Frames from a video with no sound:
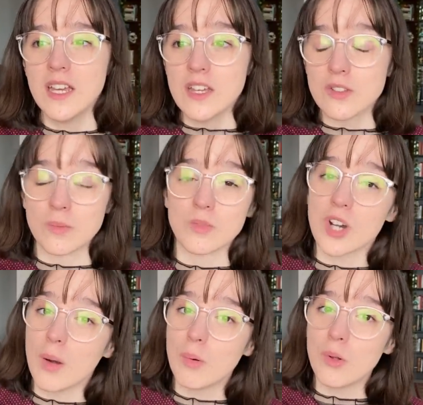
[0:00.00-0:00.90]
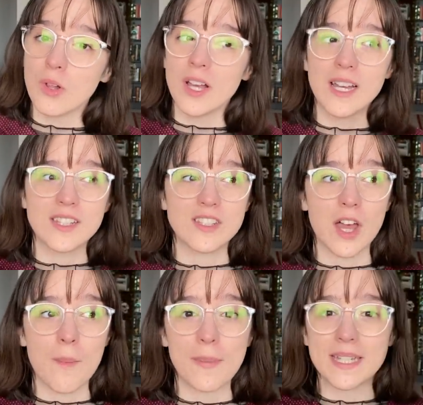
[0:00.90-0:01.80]
some trouble,
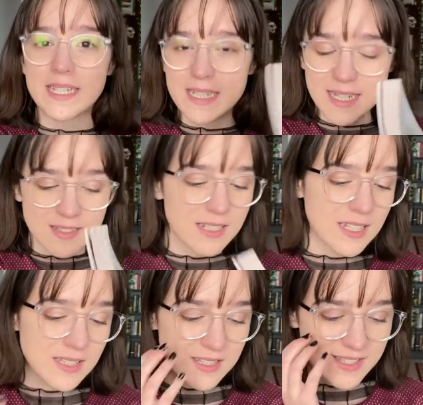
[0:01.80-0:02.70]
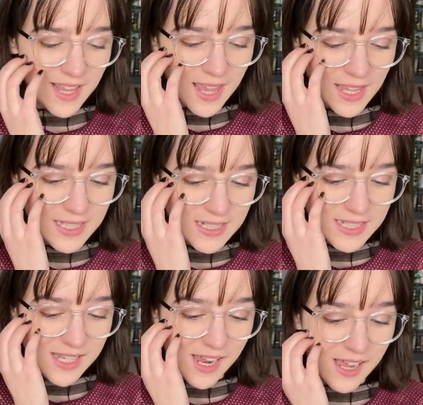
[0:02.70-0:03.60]
some dissonance, and